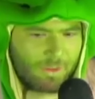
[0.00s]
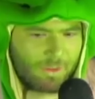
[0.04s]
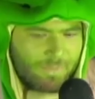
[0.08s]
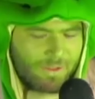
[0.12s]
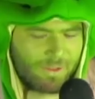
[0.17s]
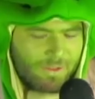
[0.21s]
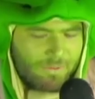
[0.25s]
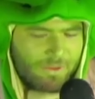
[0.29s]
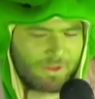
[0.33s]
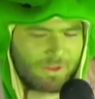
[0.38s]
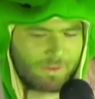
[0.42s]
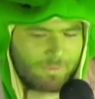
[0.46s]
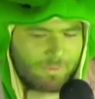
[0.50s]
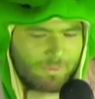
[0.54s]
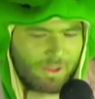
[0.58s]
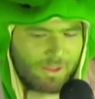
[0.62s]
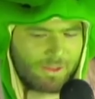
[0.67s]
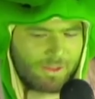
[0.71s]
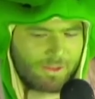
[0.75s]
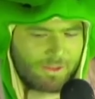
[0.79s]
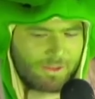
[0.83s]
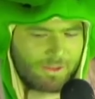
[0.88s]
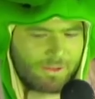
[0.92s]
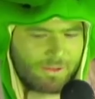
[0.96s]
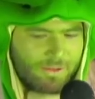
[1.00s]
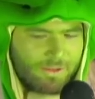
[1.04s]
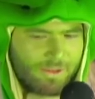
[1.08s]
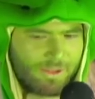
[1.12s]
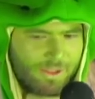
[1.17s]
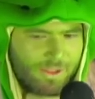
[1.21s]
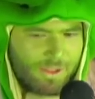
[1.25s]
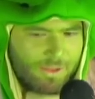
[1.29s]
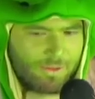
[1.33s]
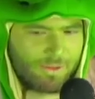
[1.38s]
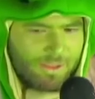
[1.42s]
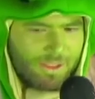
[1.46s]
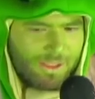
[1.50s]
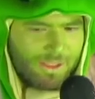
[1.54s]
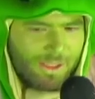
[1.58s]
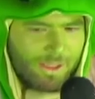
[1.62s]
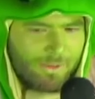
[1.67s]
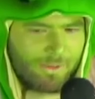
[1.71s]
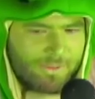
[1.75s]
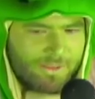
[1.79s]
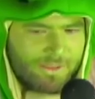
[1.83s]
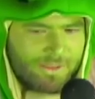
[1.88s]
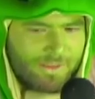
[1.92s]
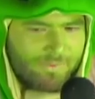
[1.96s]
be with your brother so that you can
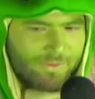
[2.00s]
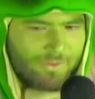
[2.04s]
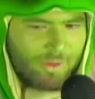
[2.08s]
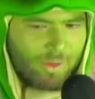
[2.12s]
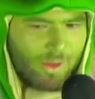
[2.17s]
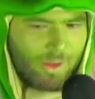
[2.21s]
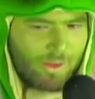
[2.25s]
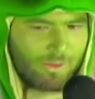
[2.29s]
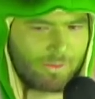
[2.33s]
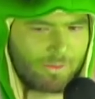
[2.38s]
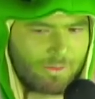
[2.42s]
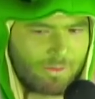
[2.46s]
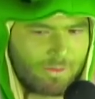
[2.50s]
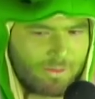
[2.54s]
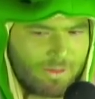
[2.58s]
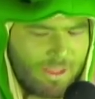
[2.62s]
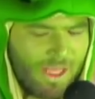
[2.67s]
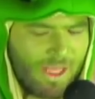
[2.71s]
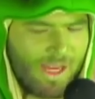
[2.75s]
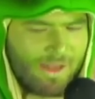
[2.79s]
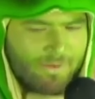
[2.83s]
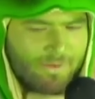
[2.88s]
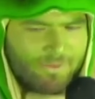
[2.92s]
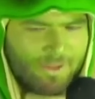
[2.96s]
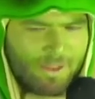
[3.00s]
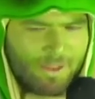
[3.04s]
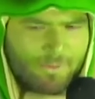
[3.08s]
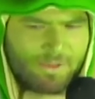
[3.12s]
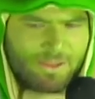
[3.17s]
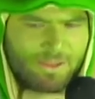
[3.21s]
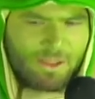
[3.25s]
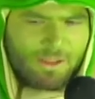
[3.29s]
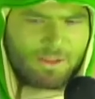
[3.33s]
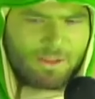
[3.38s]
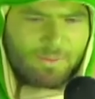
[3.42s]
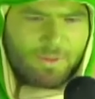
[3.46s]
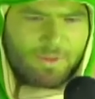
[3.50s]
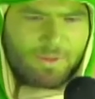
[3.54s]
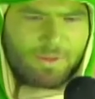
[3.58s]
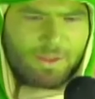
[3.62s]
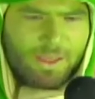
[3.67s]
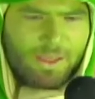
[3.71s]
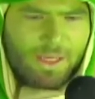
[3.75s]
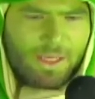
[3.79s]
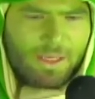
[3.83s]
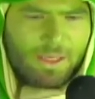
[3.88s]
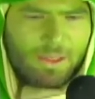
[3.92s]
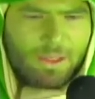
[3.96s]
go and live your own life. Yeah, we talked about
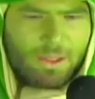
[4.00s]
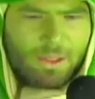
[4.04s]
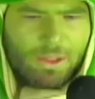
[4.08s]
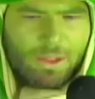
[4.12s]
that.